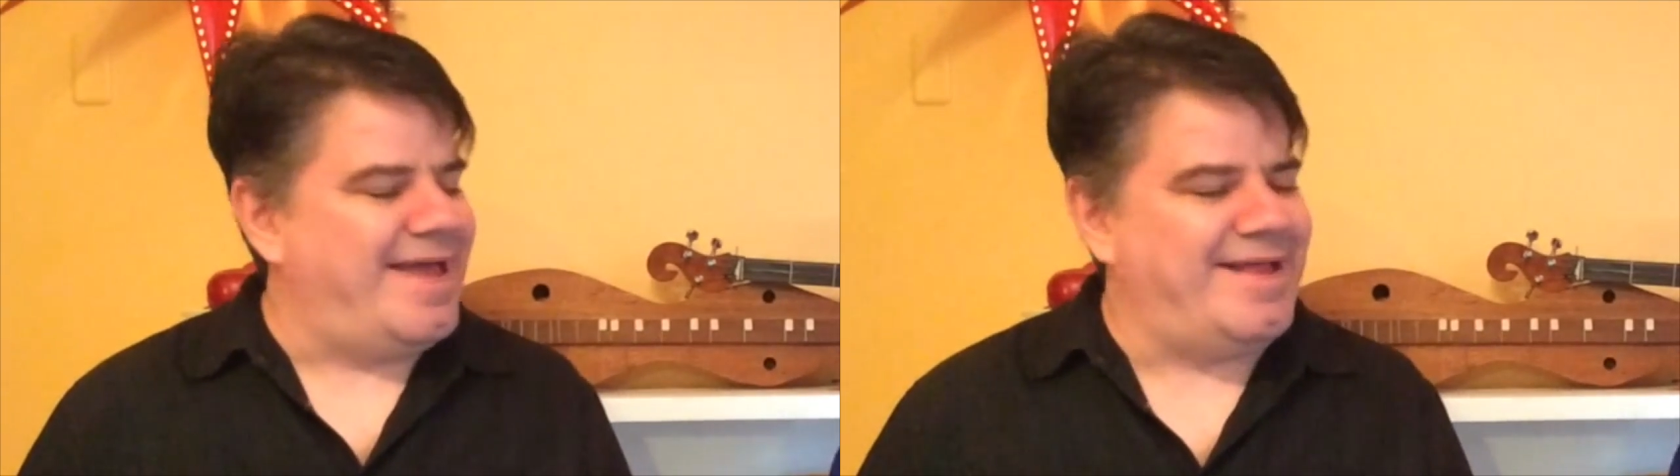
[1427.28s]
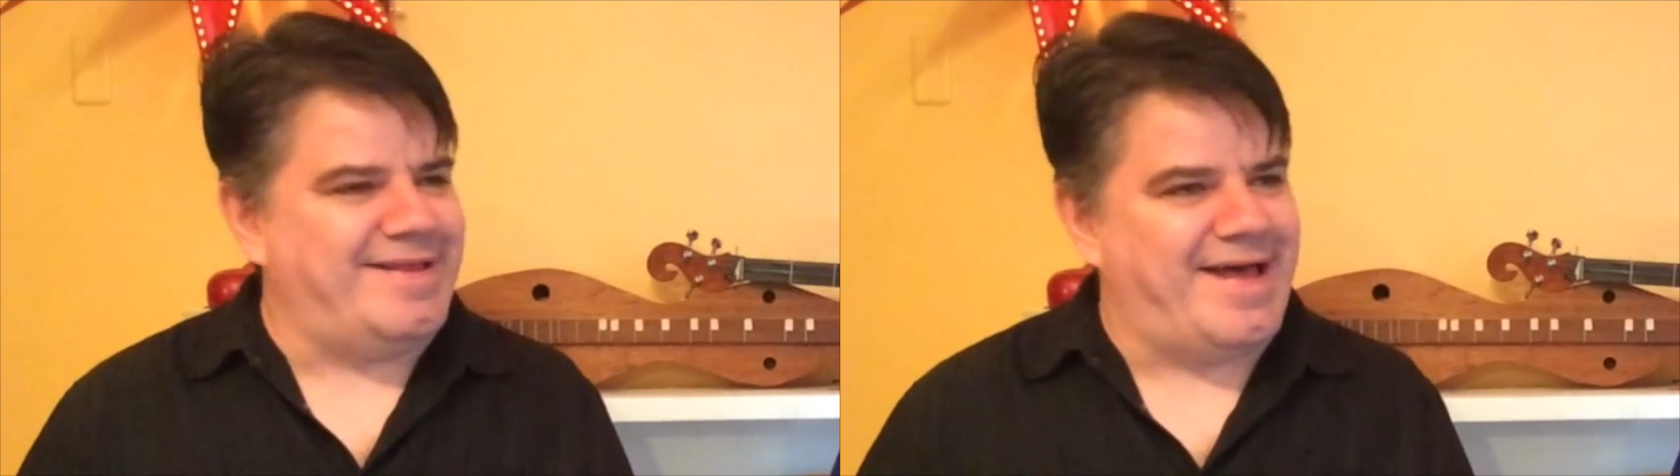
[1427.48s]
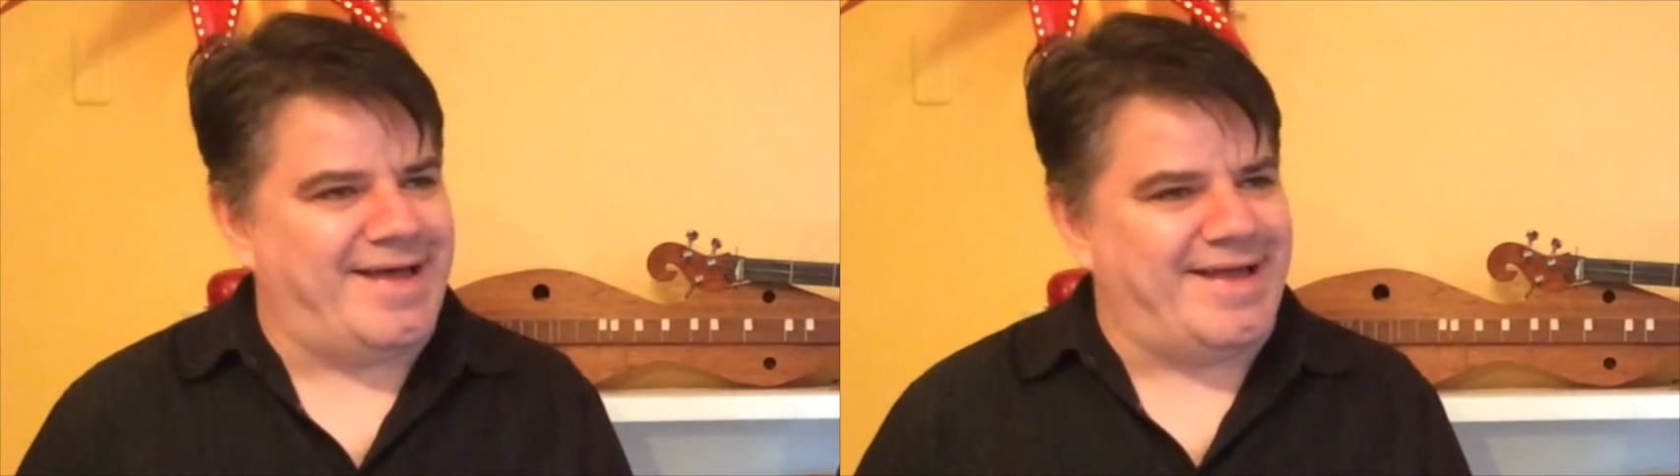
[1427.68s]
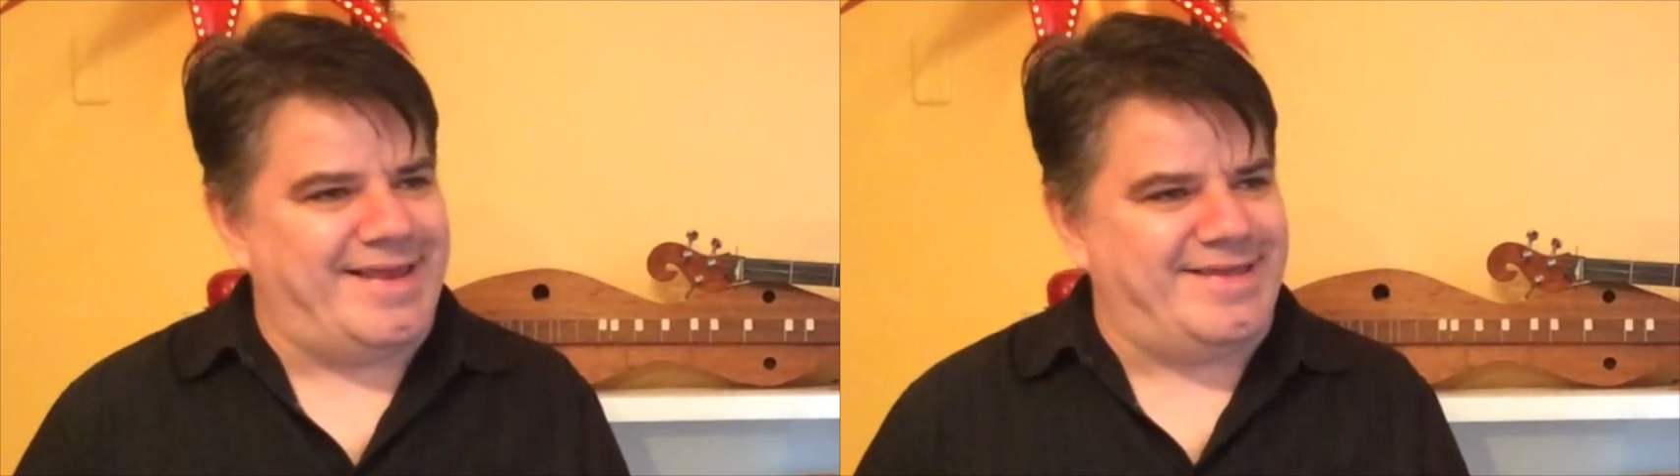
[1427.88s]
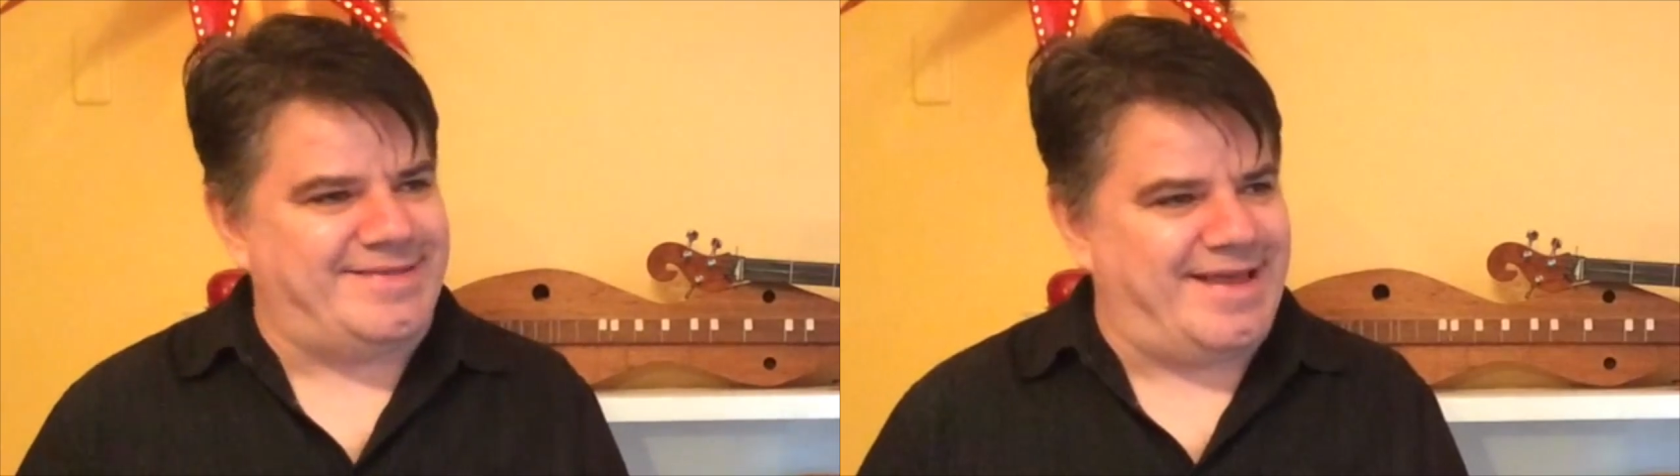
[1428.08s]
and uh,
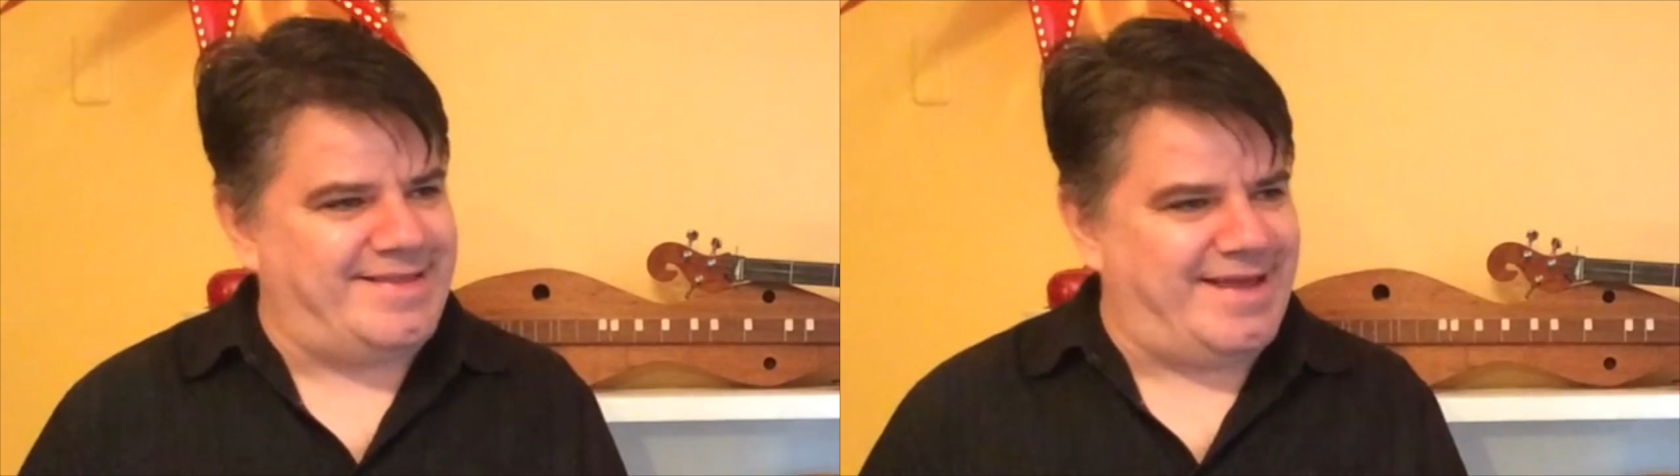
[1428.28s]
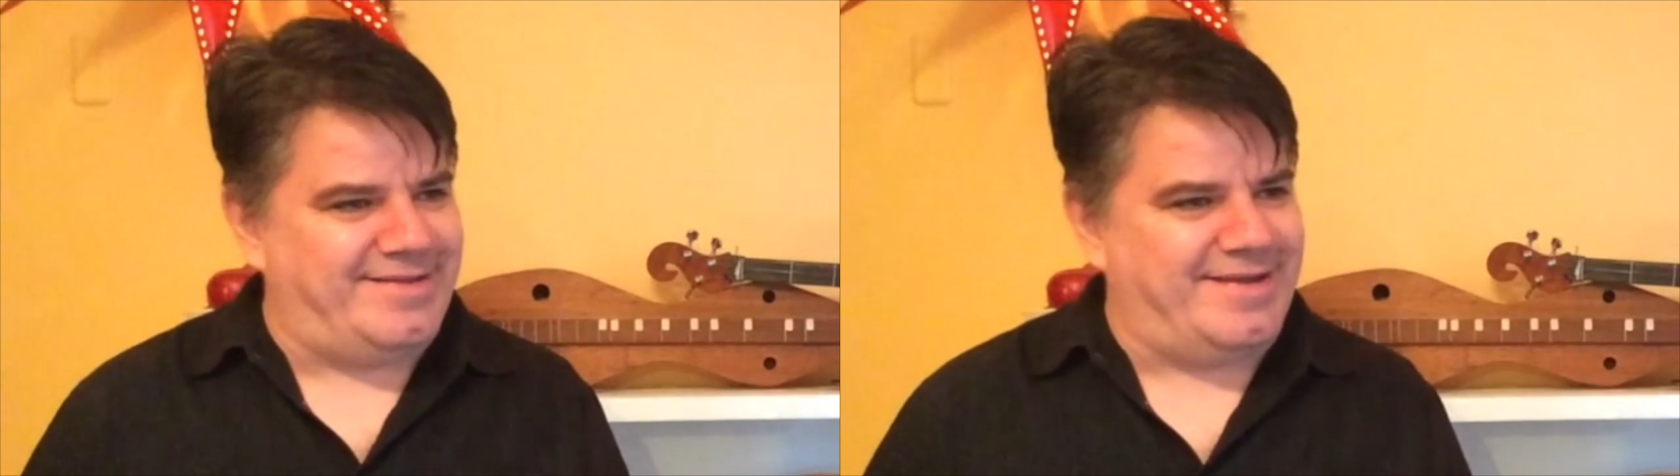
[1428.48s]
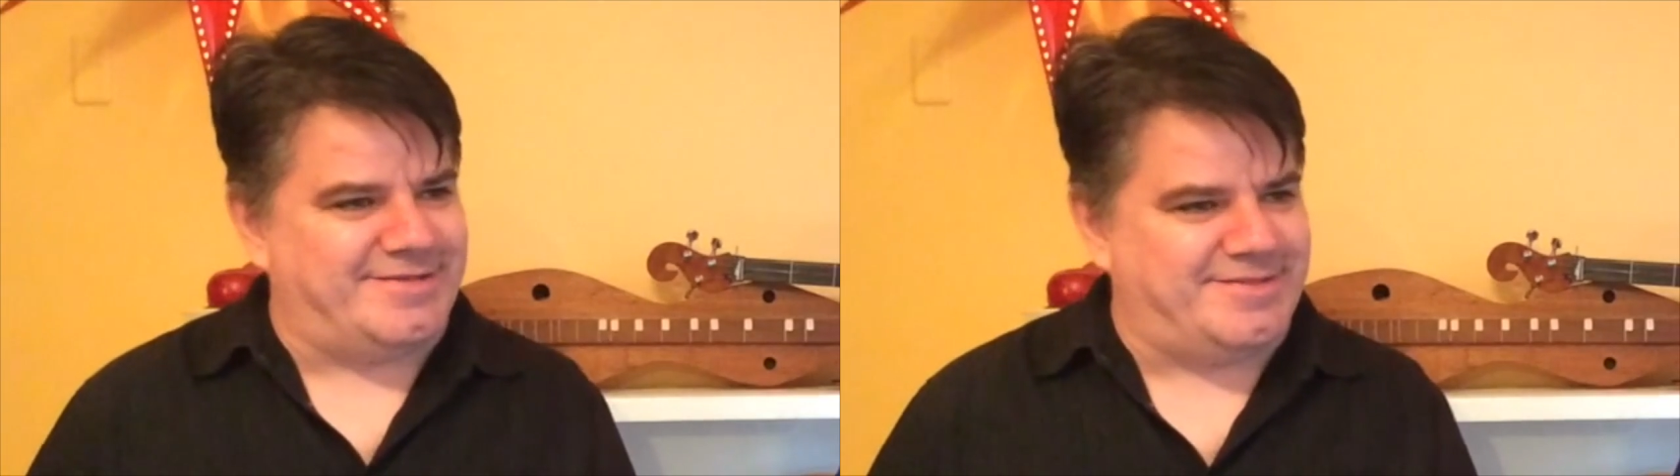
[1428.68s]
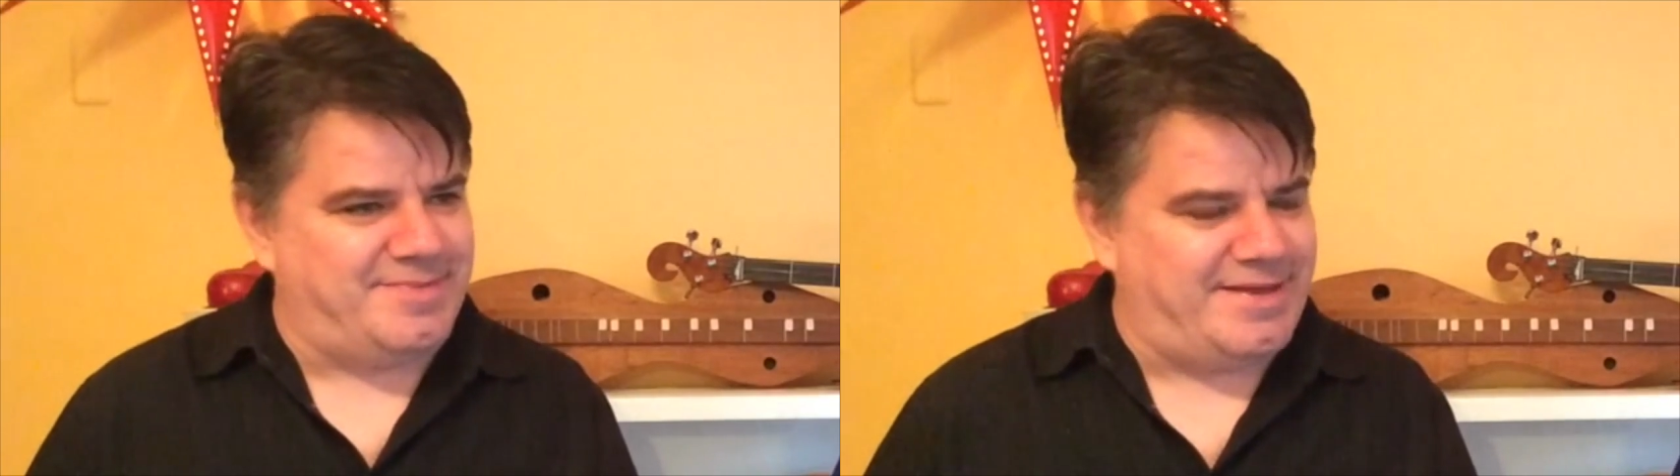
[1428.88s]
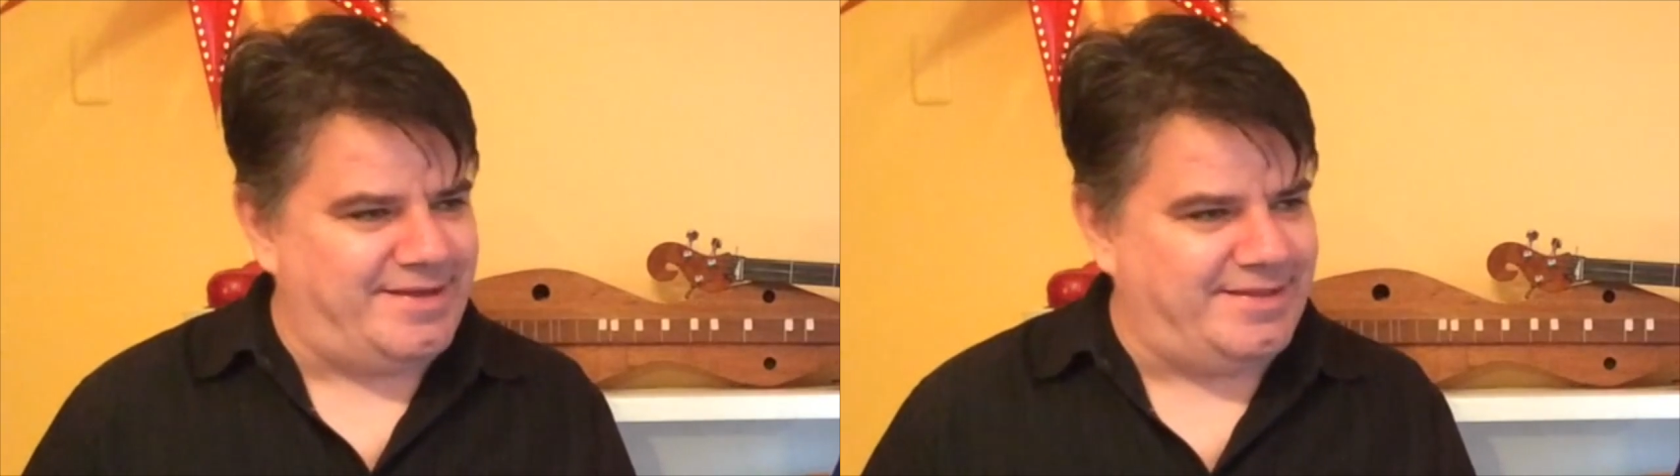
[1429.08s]
and he sat down next to me,